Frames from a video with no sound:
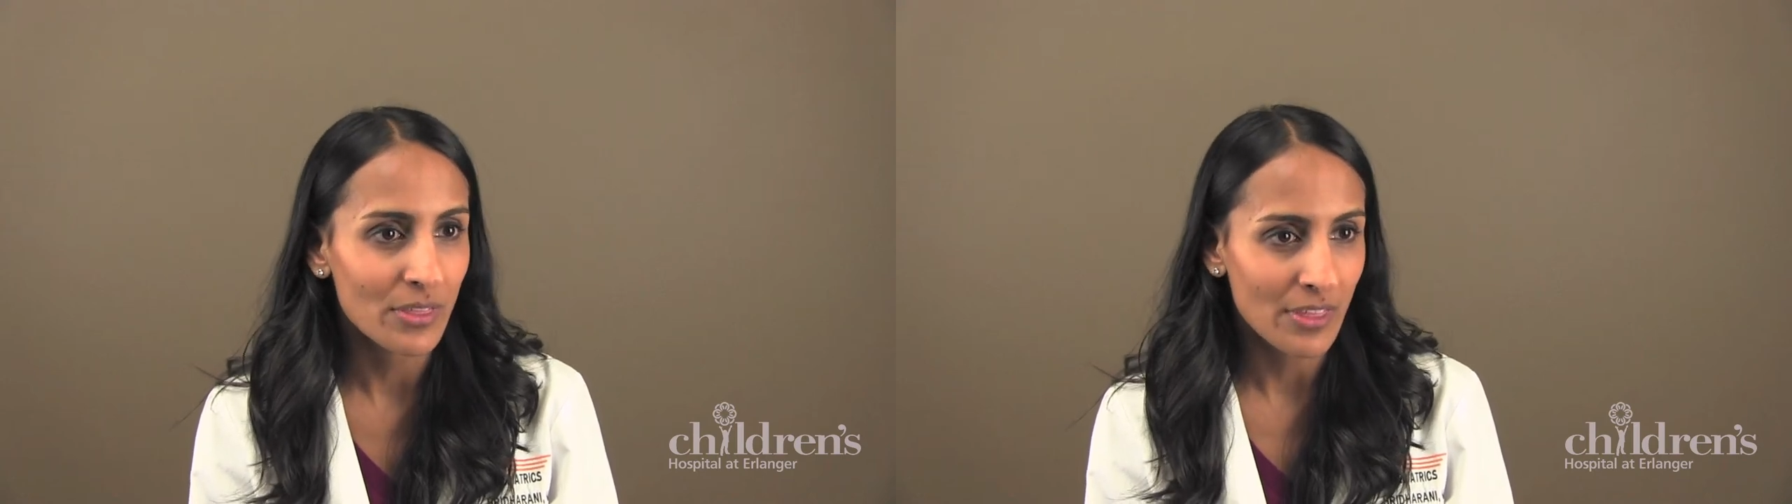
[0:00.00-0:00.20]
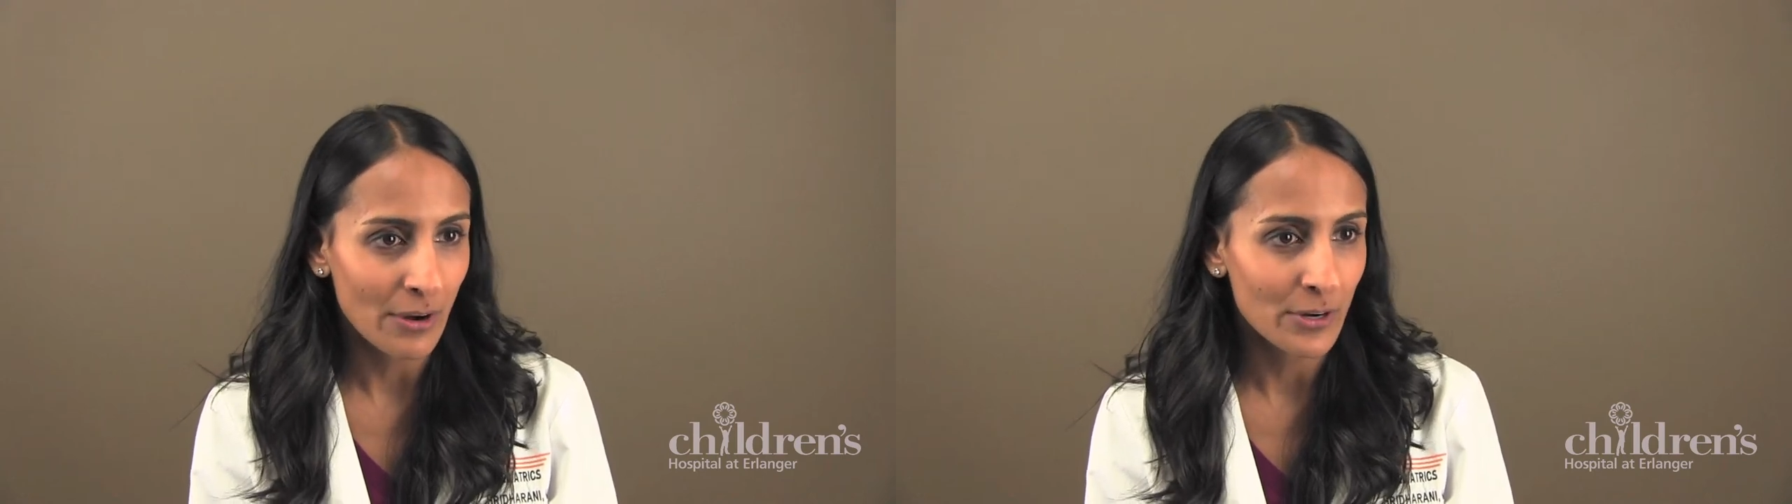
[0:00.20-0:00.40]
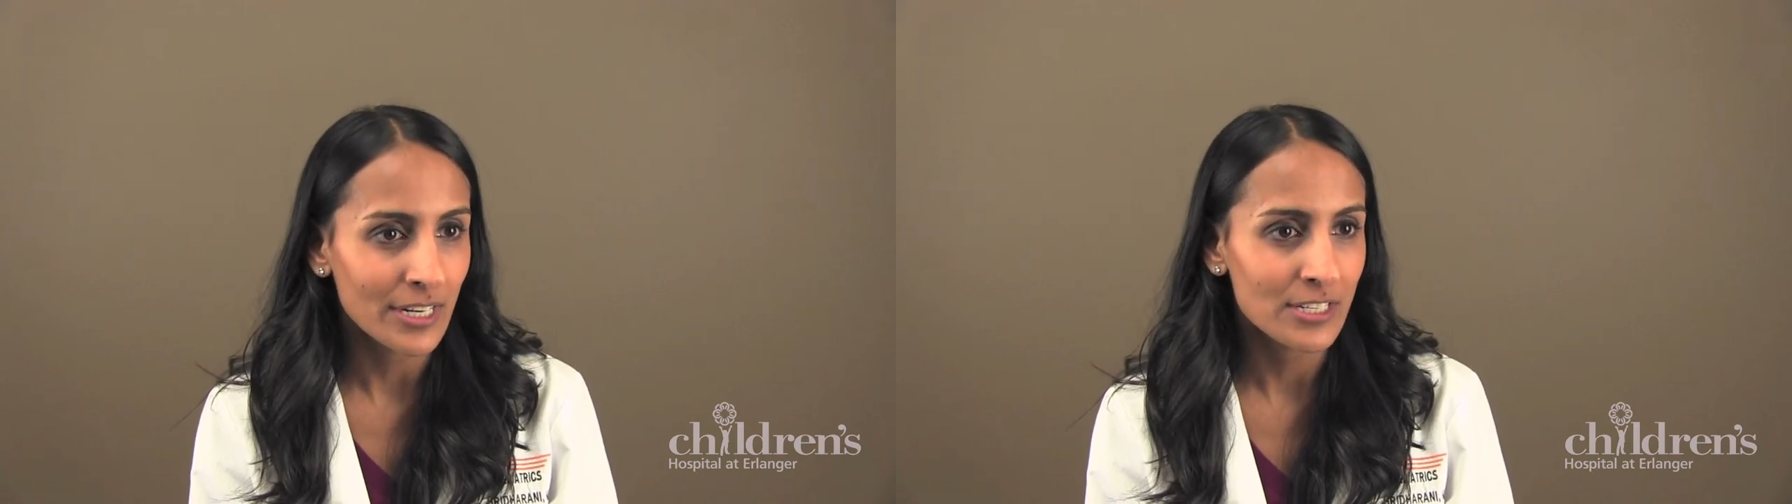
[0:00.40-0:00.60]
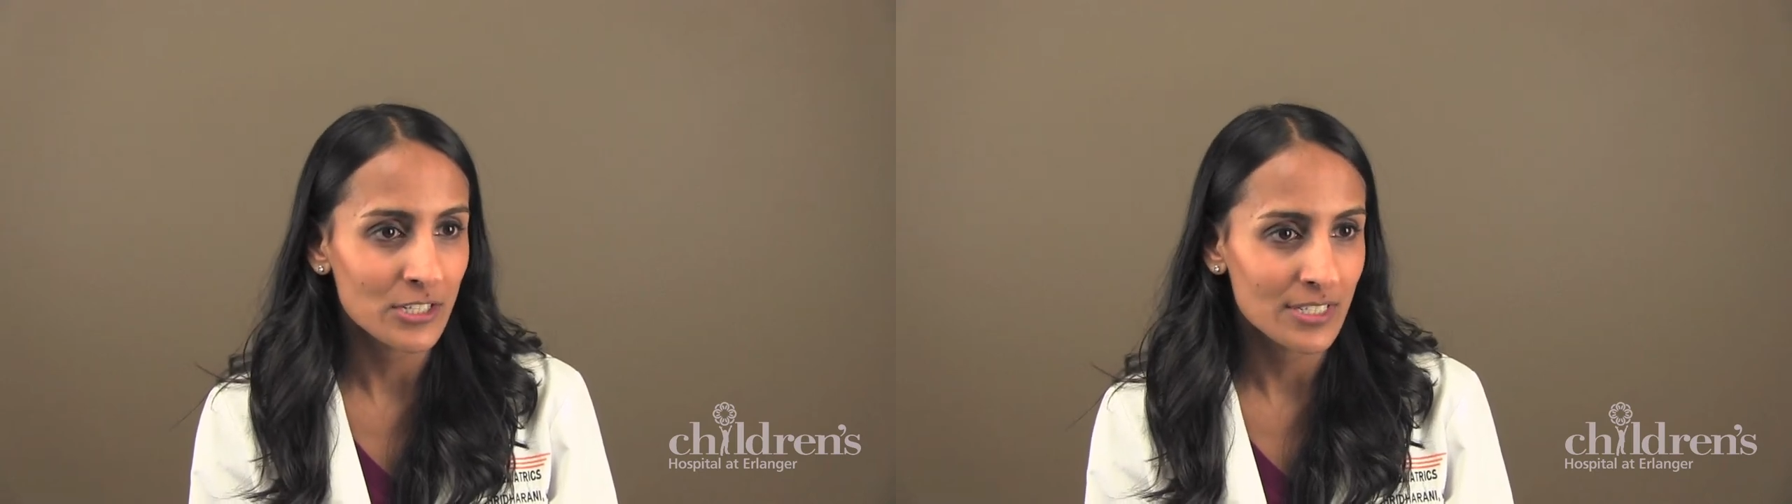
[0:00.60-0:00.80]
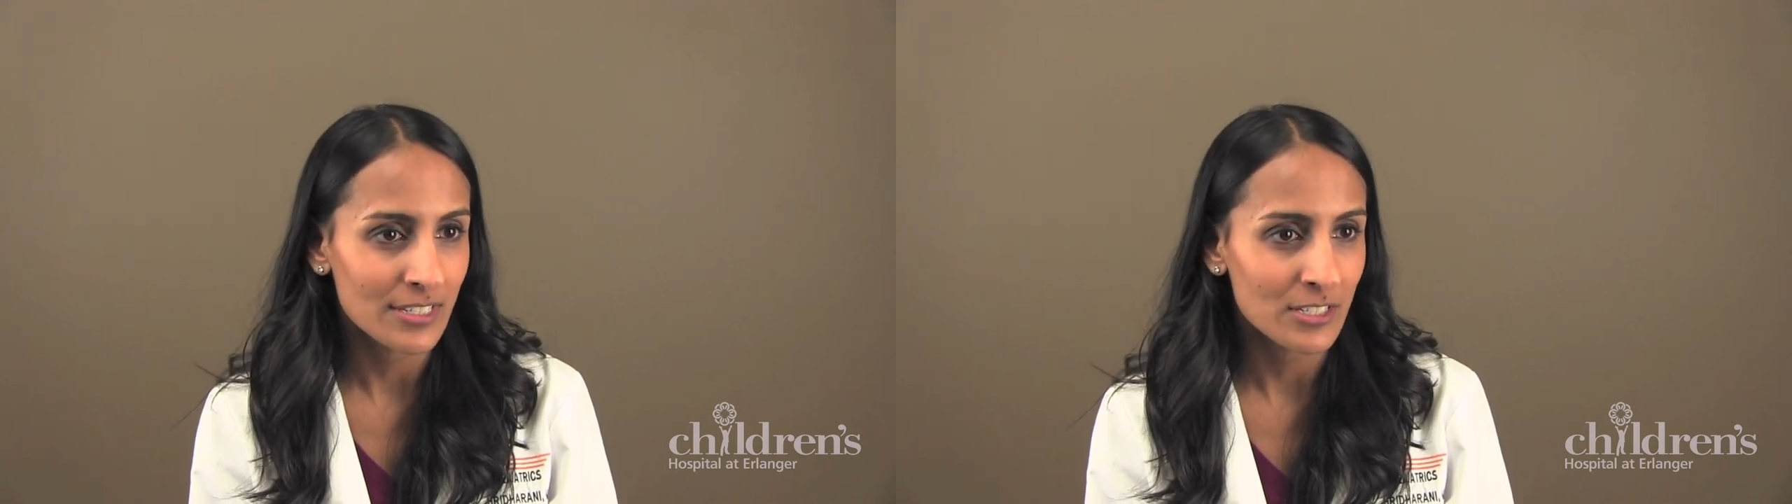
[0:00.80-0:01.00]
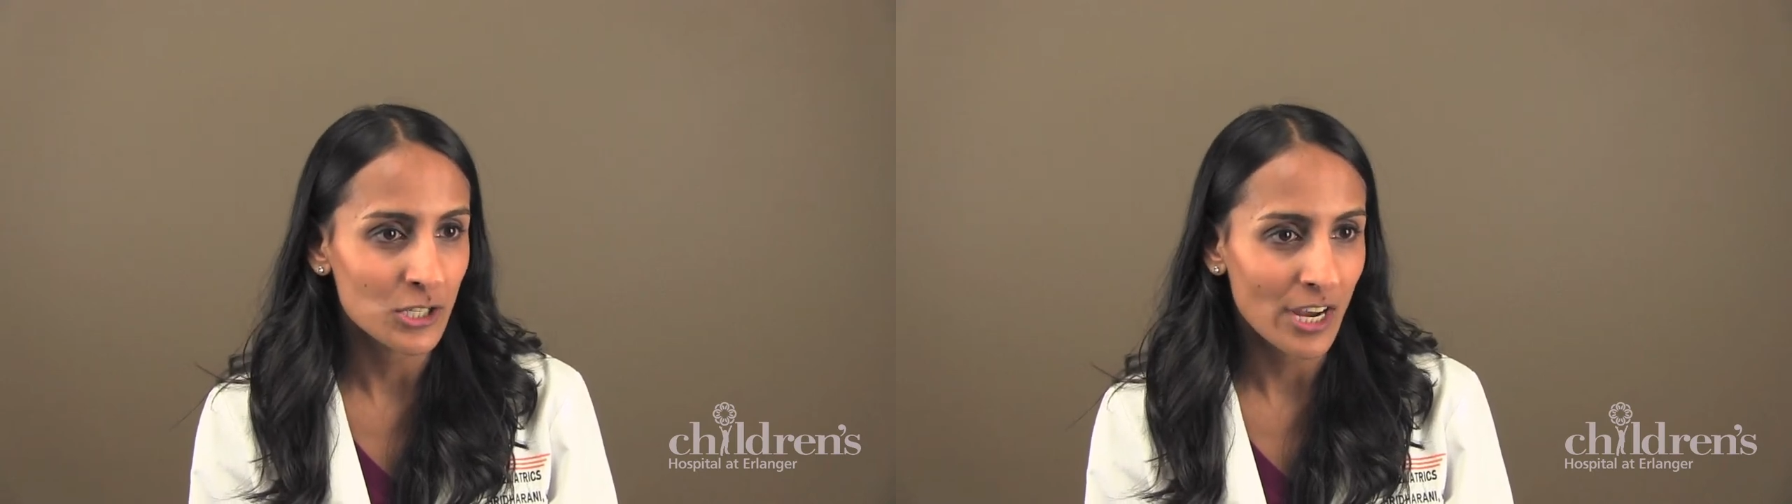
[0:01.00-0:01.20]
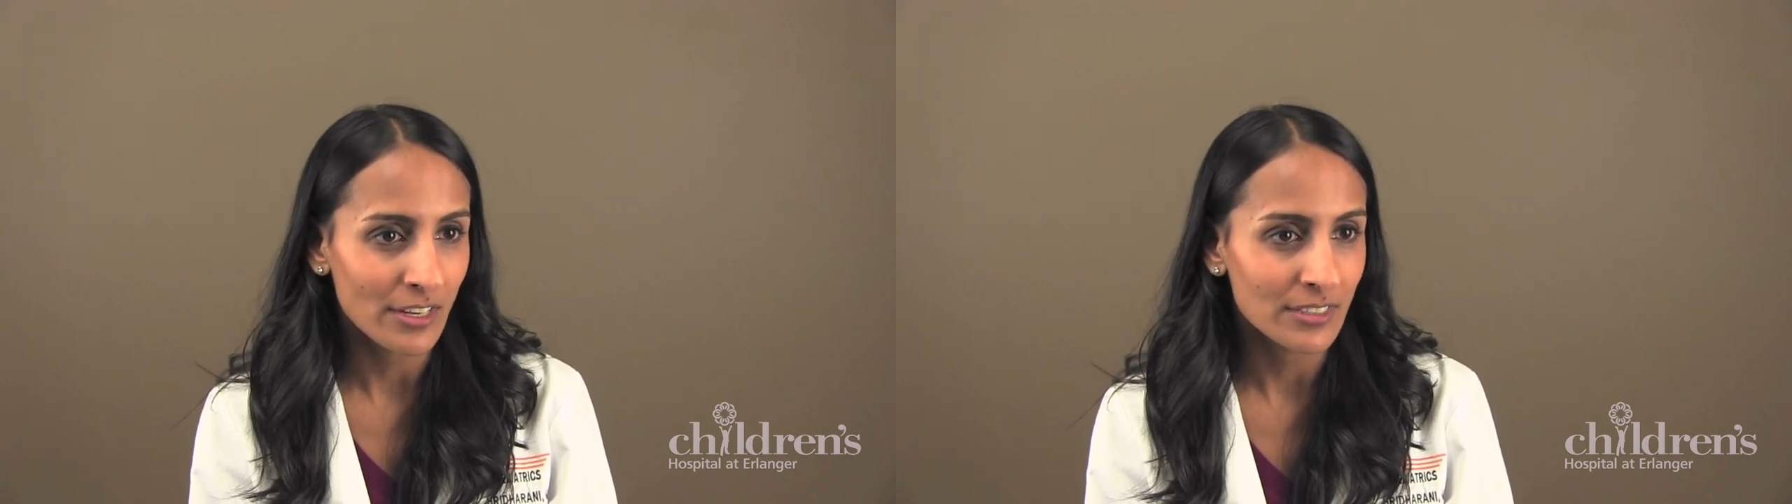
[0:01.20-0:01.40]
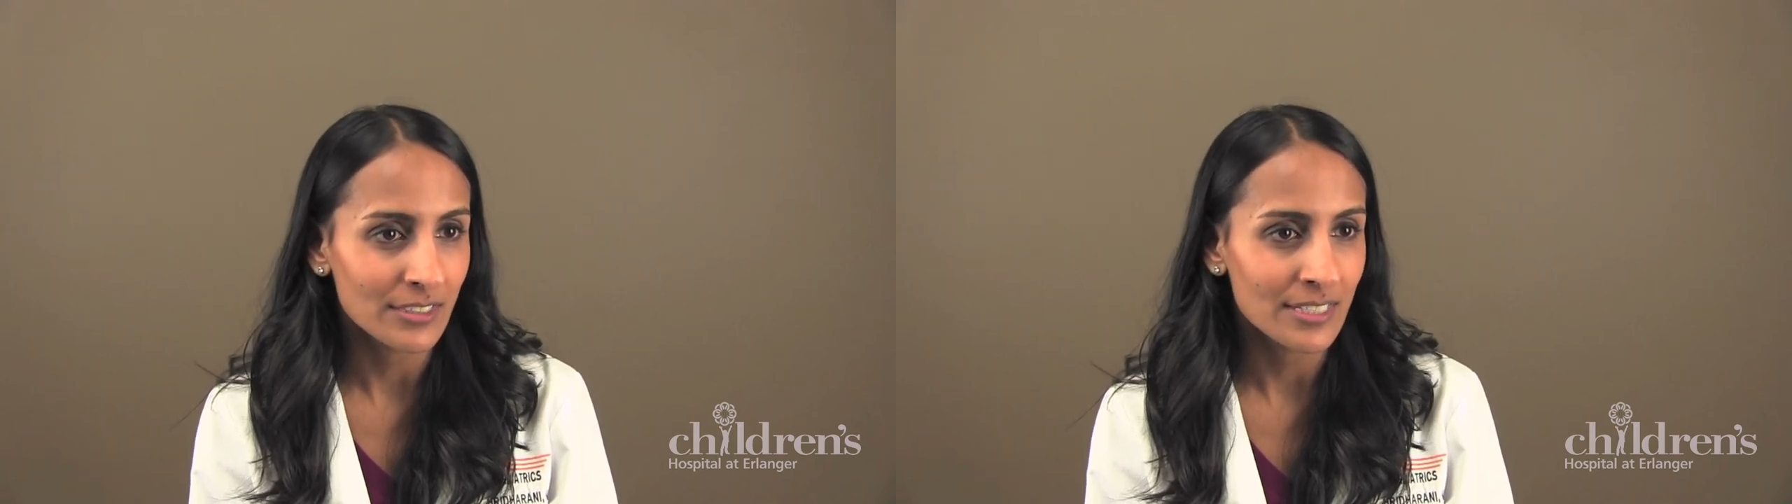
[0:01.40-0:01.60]
thyroid issues as a
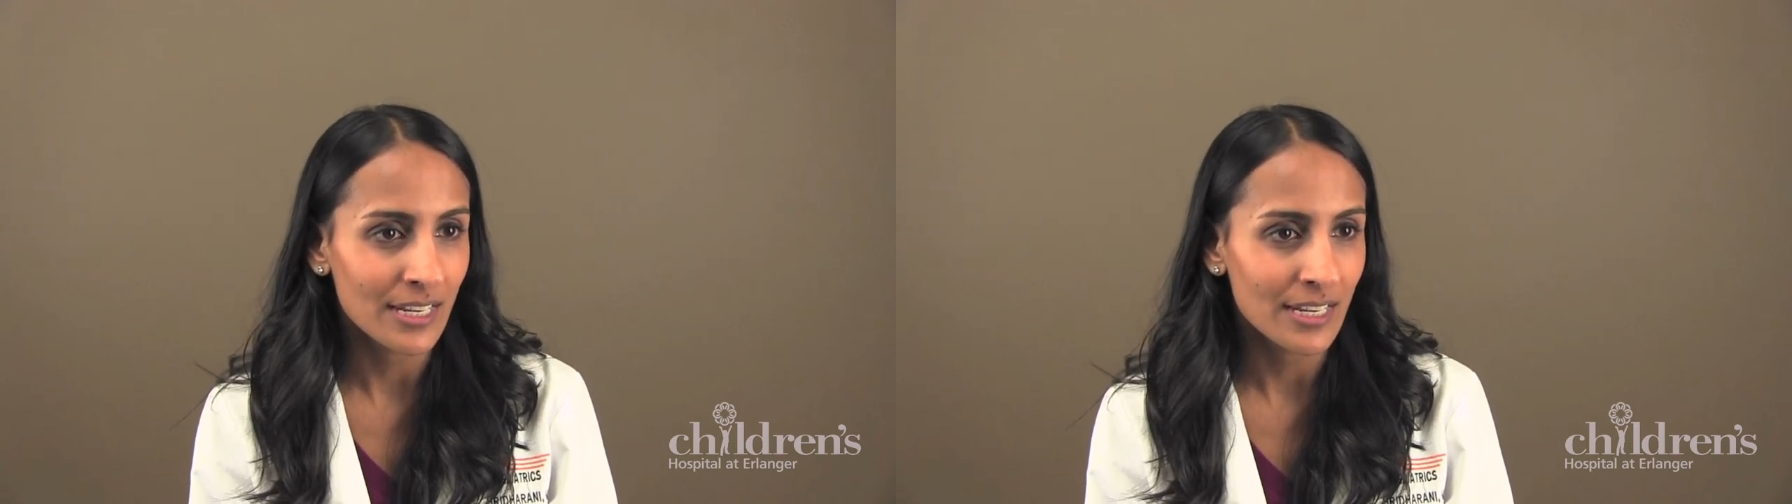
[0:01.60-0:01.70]
child.